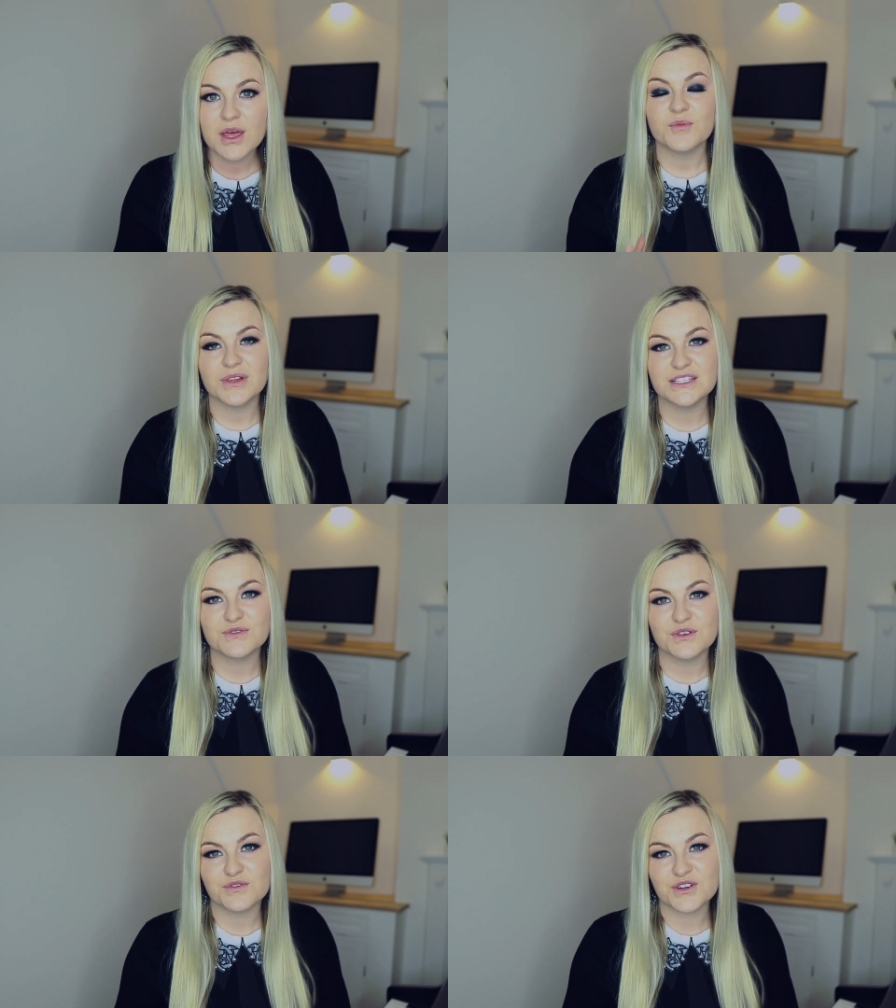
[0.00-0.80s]
Please
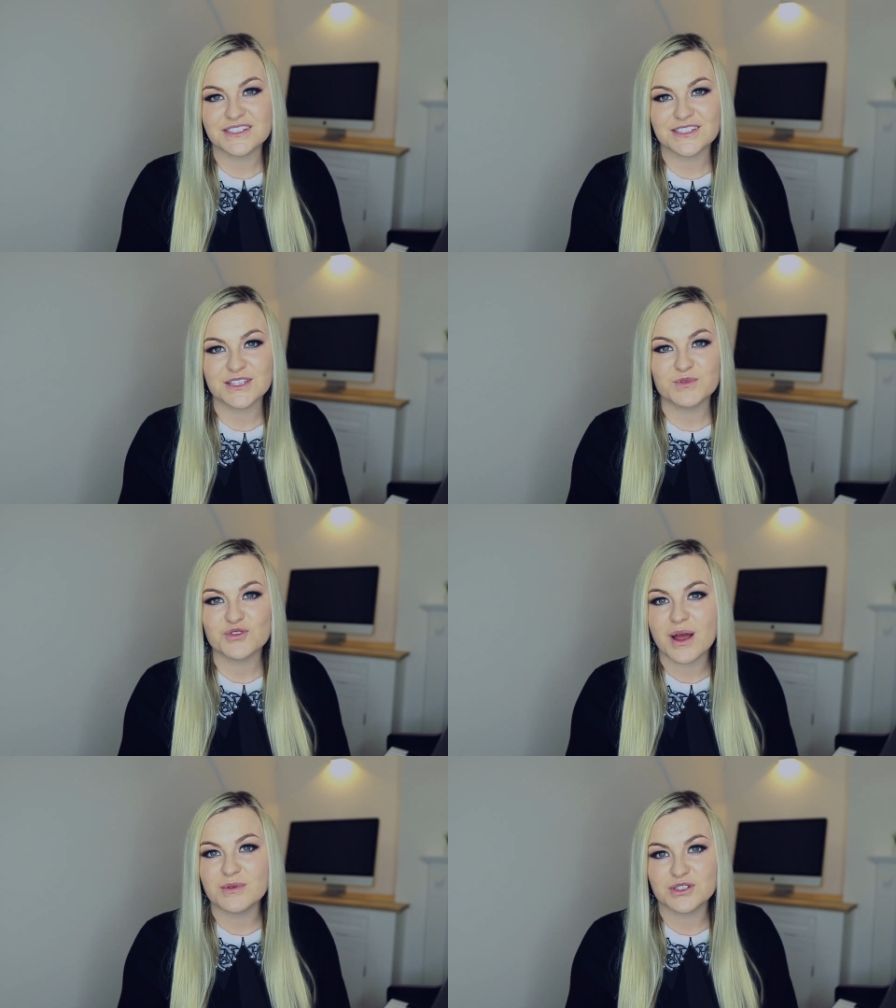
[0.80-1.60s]
feel free to
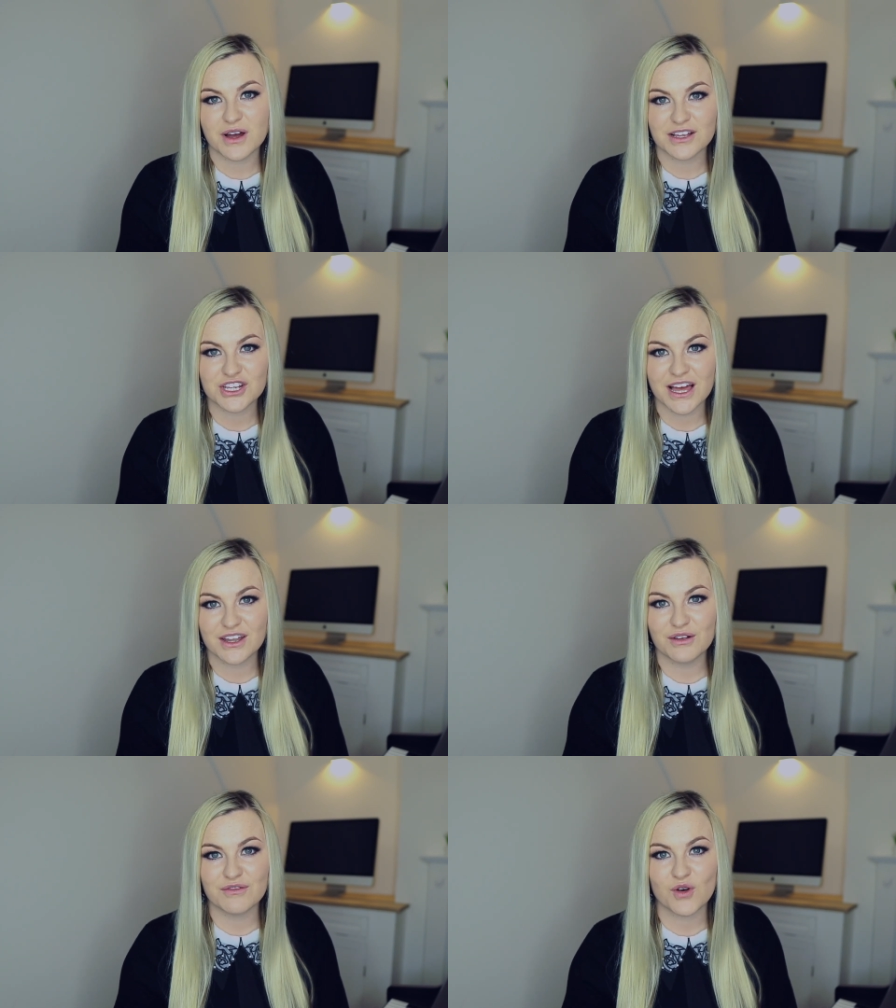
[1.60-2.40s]
subscribe to our
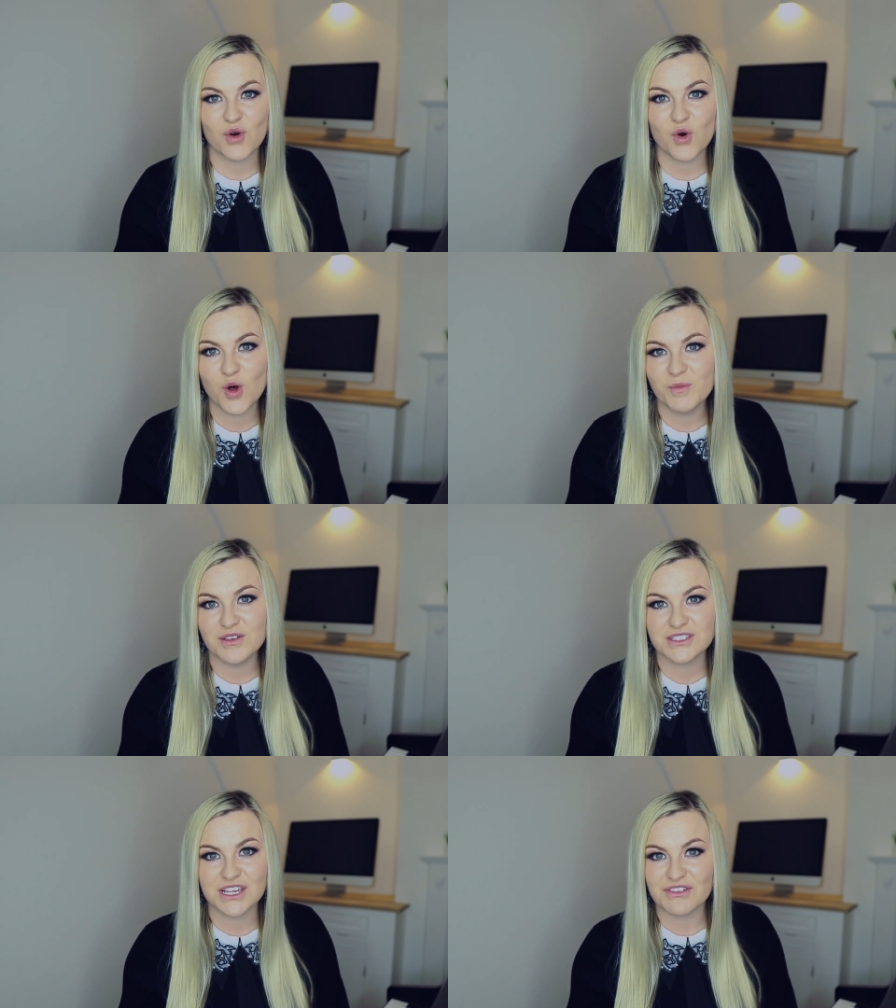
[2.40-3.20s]
channel for all
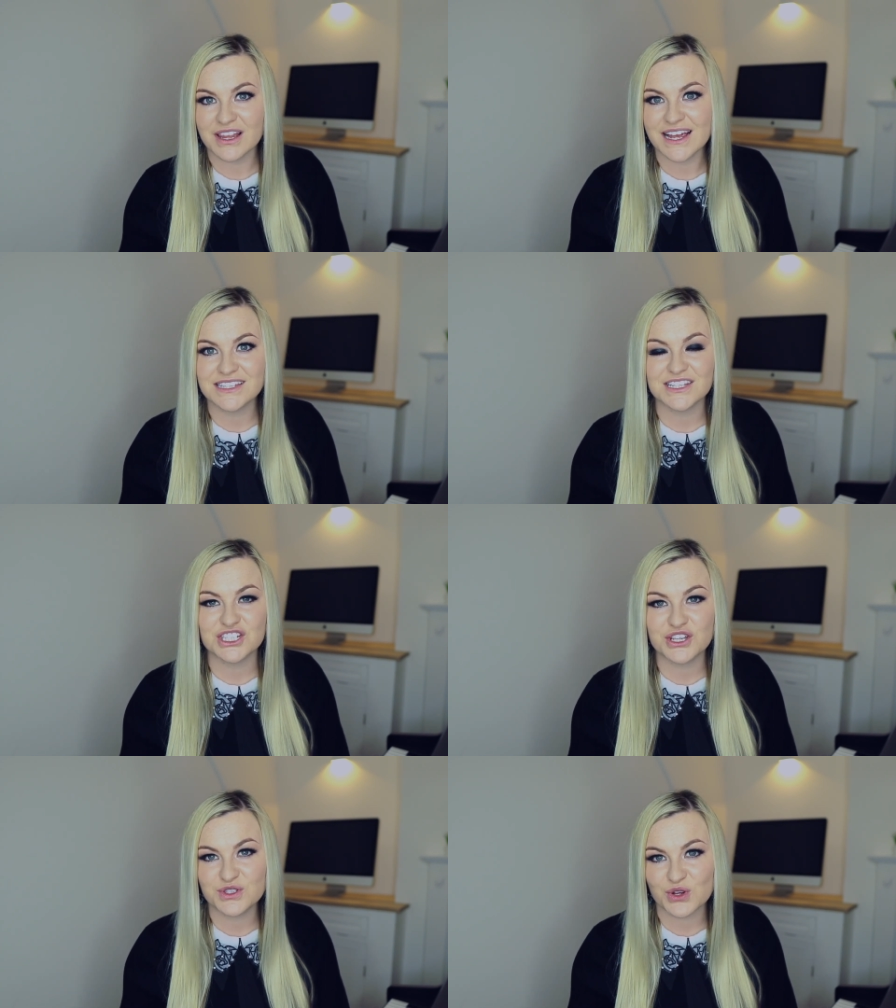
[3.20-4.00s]
music related
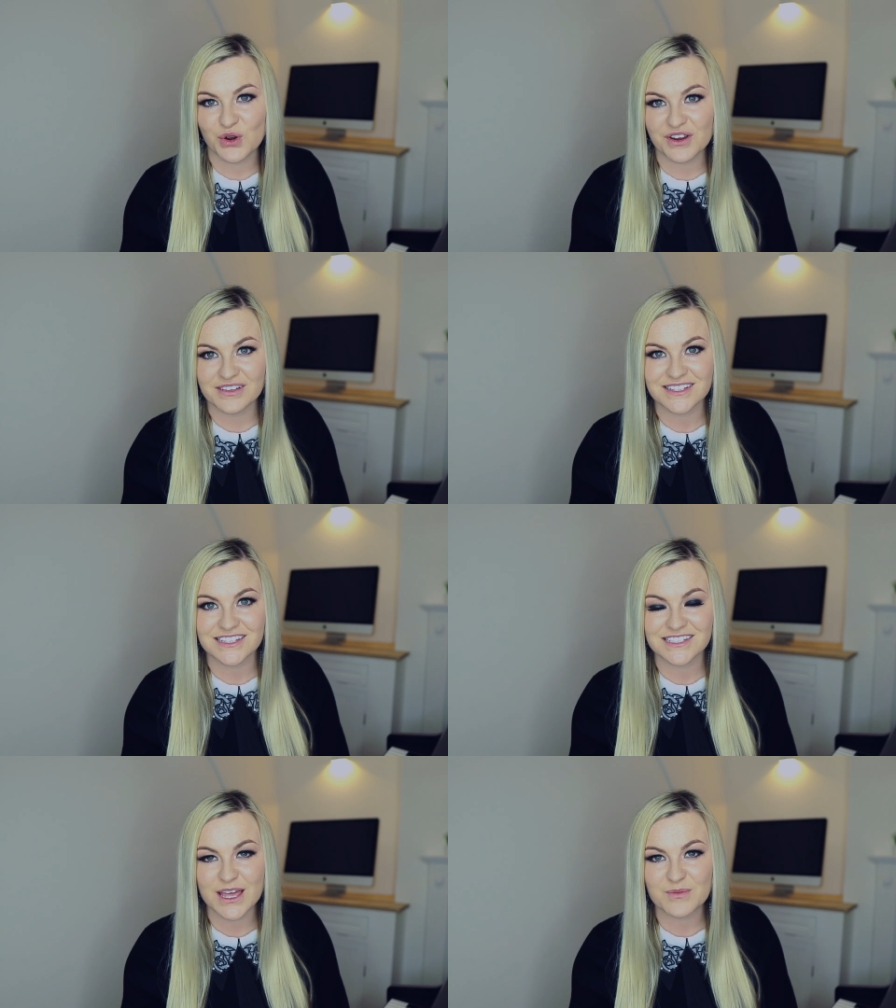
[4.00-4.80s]
tutorials and
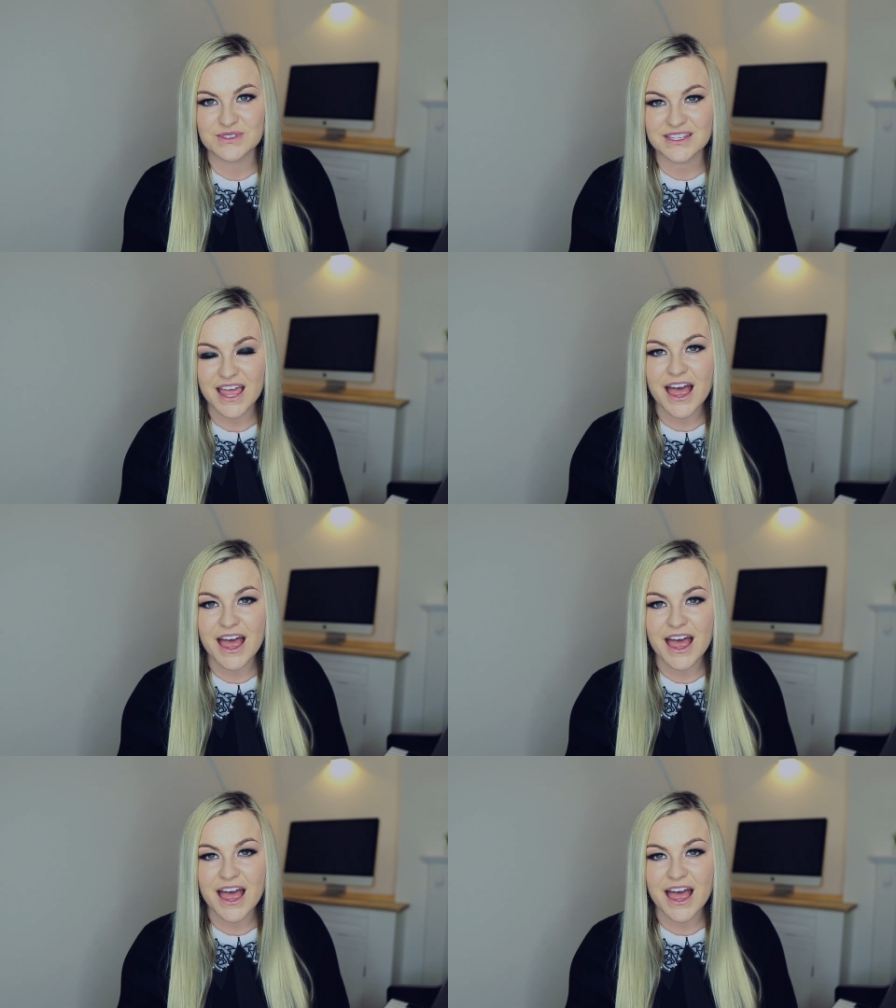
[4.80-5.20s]
tips.